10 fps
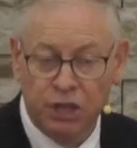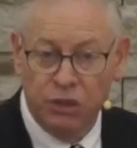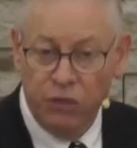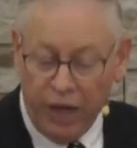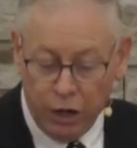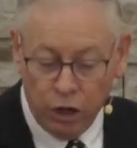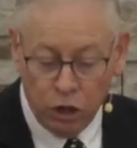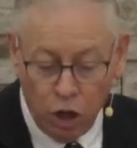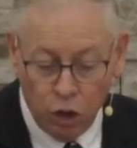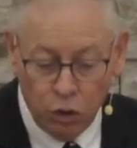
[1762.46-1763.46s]
That
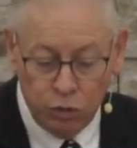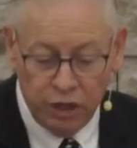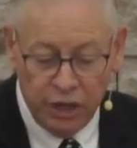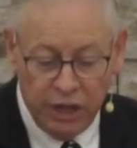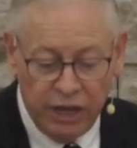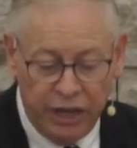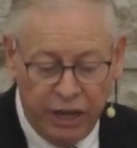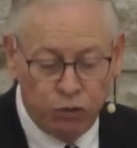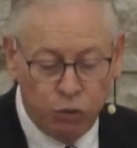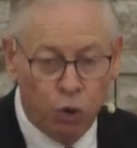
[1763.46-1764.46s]
alone
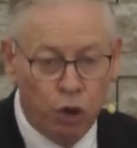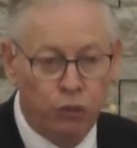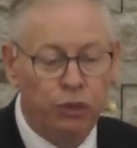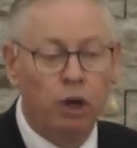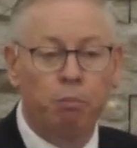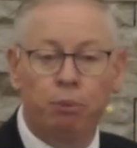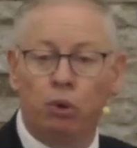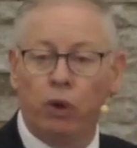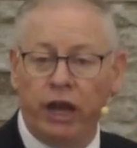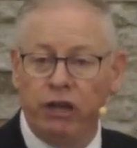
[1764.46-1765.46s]
is worth
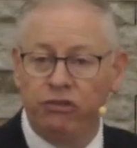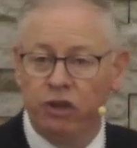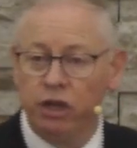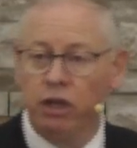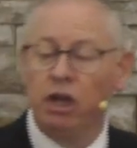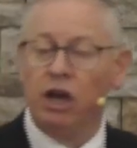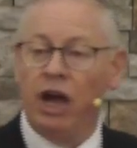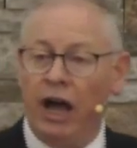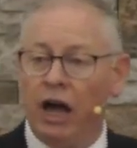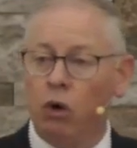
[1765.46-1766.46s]
praising
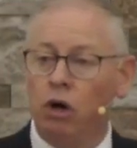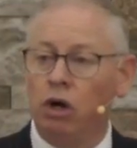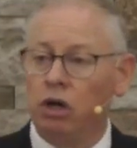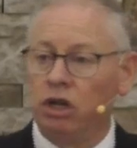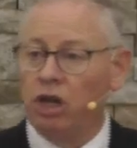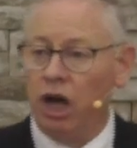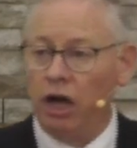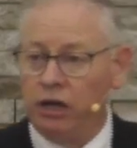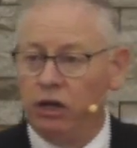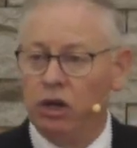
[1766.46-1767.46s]
our
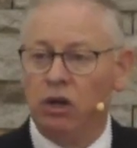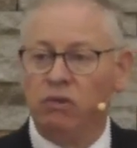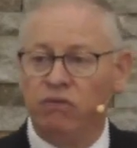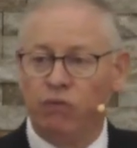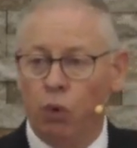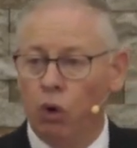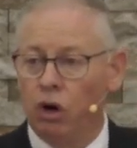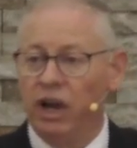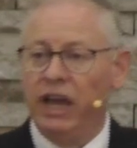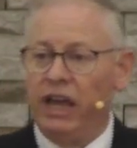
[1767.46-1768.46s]
God
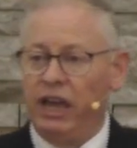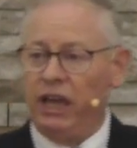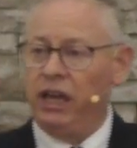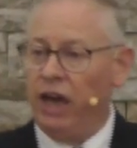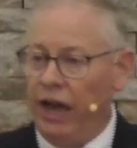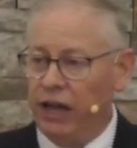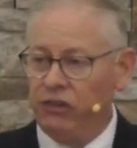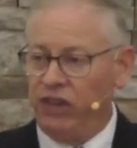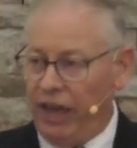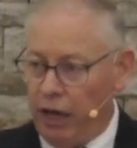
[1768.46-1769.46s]
for. He
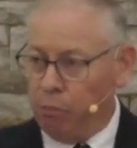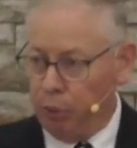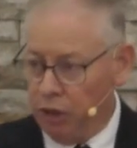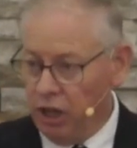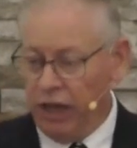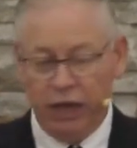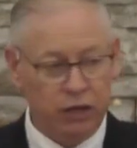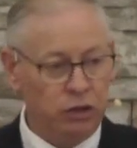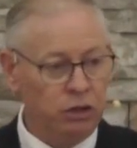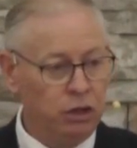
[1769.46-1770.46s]
has a
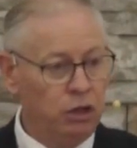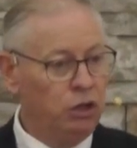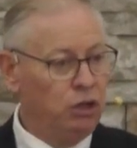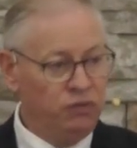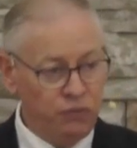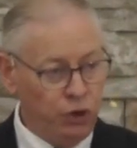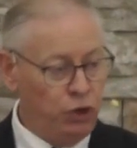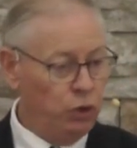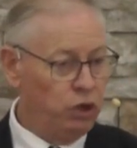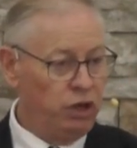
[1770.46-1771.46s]
plan for
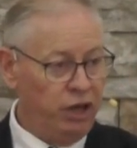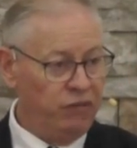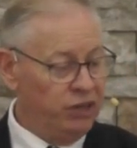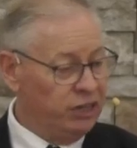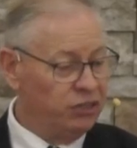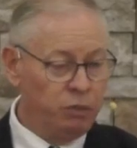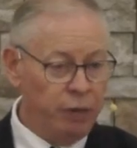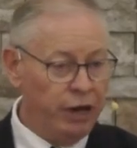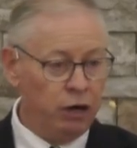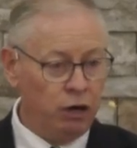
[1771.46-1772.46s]
your life. It doesn't
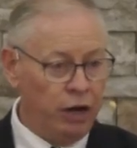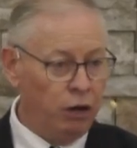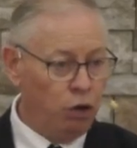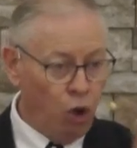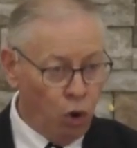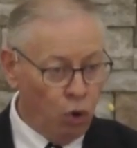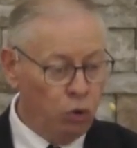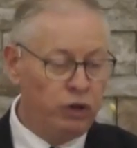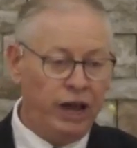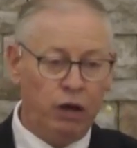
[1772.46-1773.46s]
matter how
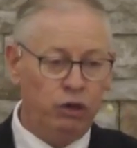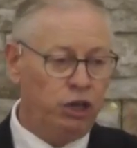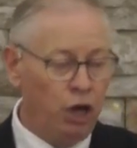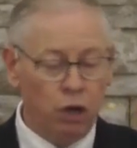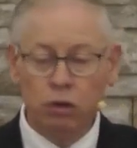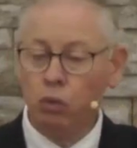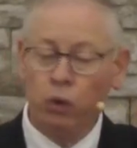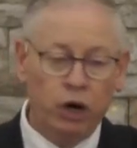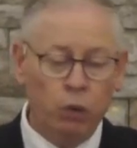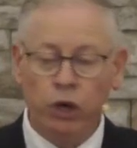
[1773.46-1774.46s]
old, how young,
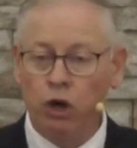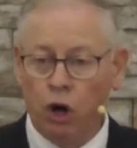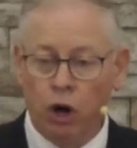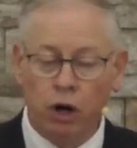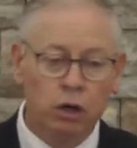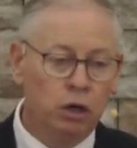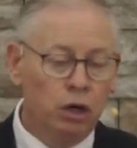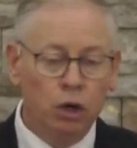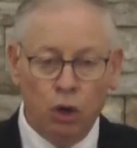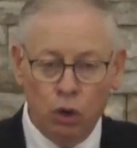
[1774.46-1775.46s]
where we are,
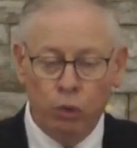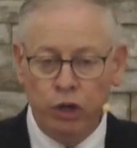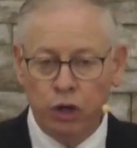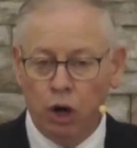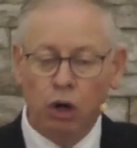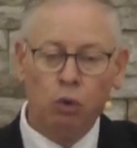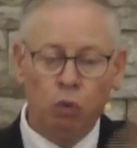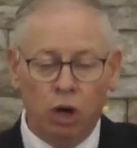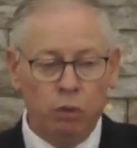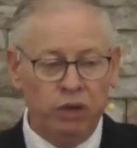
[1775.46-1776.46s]
who we are,
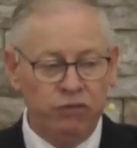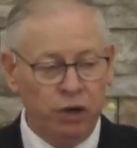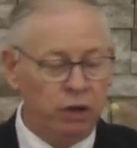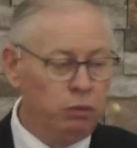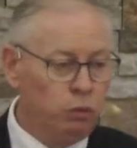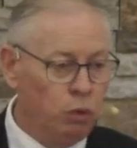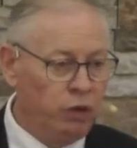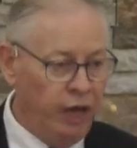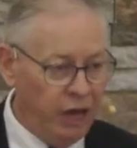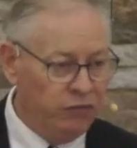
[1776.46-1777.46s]
what we've done, what we
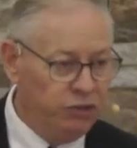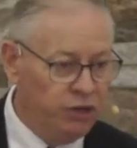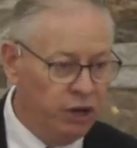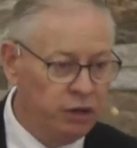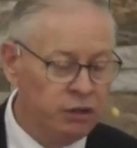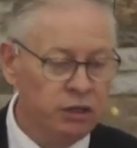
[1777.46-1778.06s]
haven't done.